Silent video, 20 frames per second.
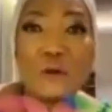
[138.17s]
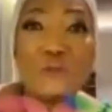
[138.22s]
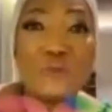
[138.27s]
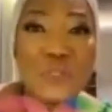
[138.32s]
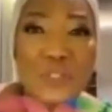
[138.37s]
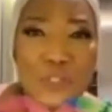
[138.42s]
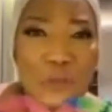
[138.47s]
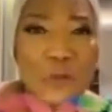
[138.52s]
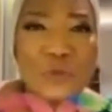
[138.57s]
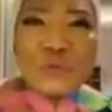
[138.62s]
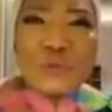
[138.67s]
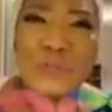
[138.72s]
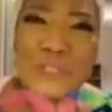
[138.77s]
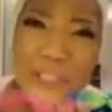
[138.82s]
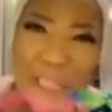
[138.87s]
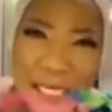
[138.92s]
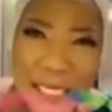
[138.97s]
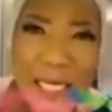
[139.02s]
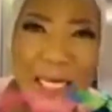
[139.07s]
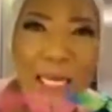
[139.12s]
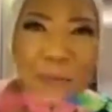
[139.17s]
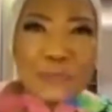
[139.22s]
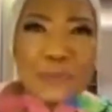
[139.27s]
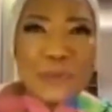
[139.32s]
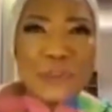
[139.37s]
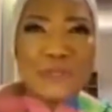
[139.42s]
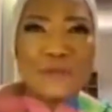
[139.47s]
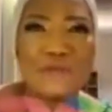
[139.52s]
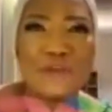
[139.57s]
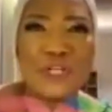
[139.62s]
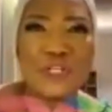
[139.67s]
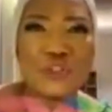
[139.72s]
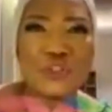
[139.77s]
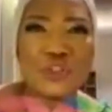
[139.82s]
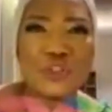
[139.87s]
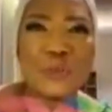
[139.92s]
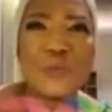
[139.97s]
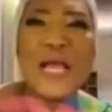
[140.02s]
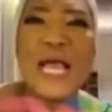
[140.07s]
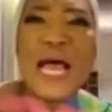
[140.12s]
your own son to stay in an abusive
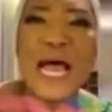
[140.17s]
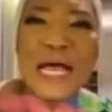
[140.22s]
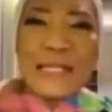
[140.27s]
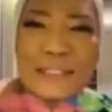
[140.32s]
relationship